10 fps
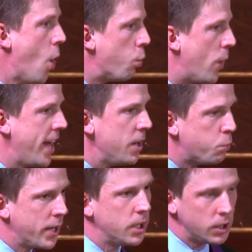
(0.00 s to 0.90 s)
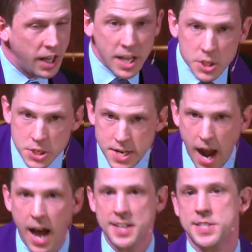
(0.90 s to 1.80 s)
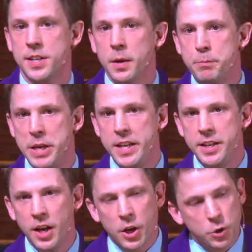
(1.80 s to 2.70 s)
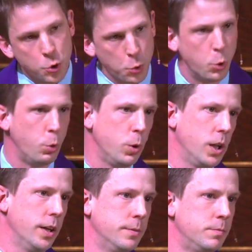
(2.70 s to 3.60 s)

we will not be cruel?